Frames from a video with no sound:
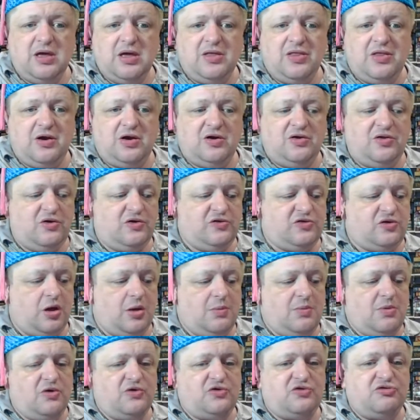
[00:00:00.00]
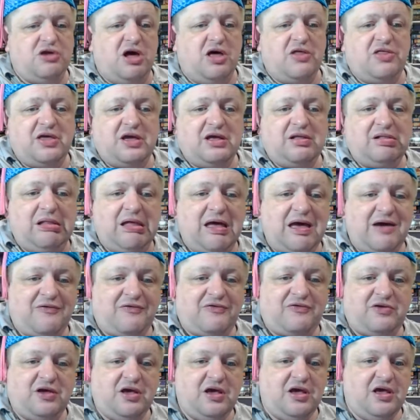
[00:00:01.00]
There's almost nothing
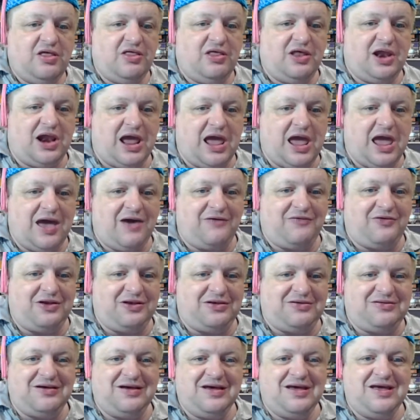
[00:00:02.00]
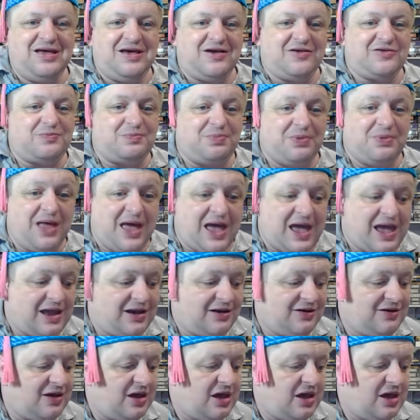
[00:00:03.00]
left that I haven't explained,